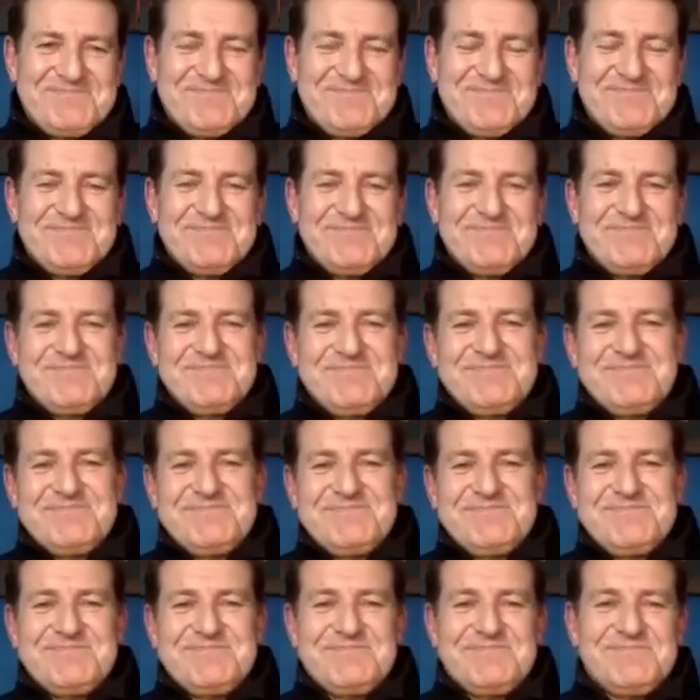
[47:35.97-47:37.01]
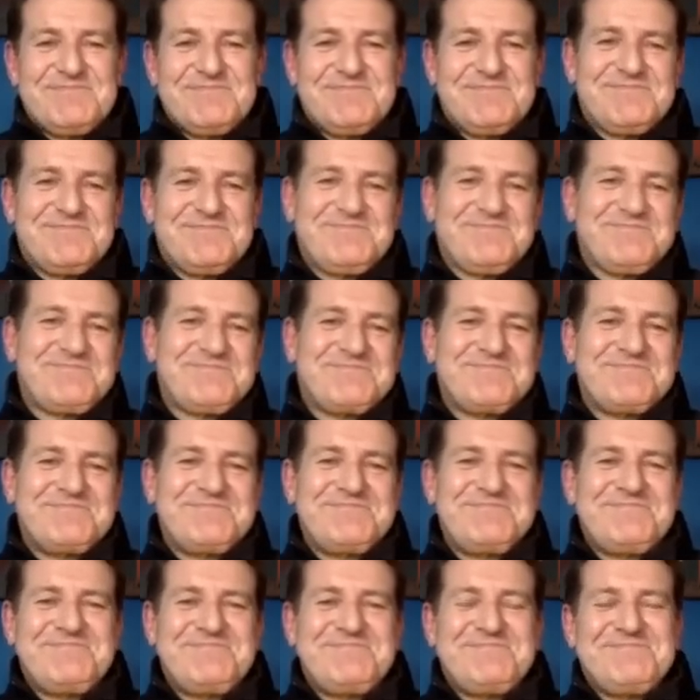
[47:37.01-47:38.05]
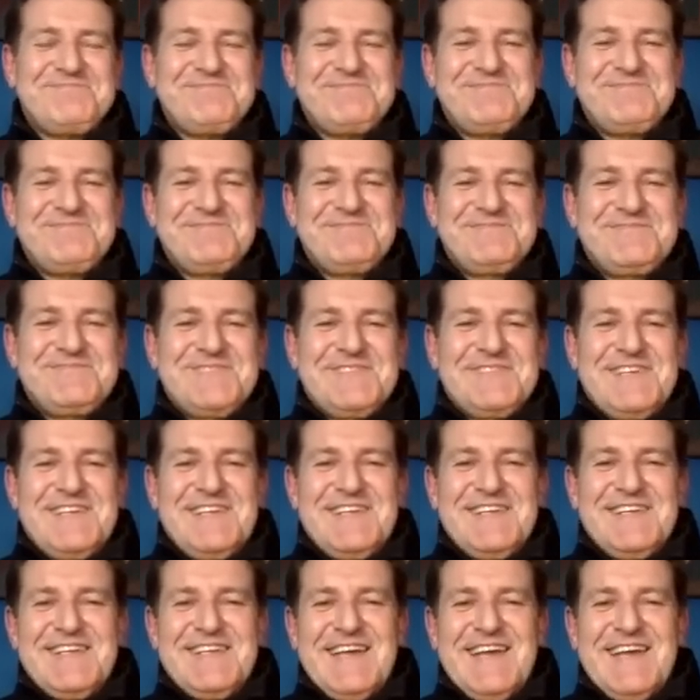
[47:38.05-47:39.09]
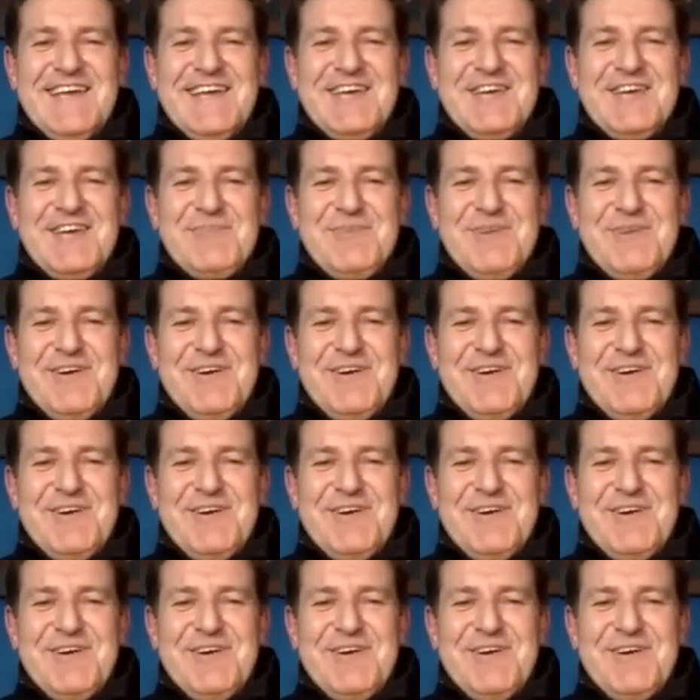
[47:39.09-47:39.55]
(not speaking)